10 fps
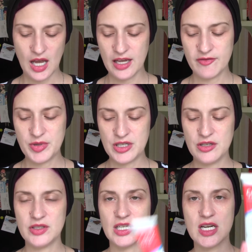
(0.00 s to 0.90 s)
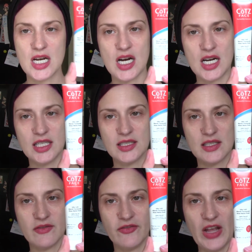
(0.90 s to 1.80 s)
I have been using Cot's
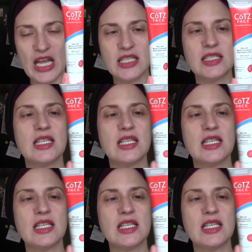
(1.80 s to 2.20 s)
Face.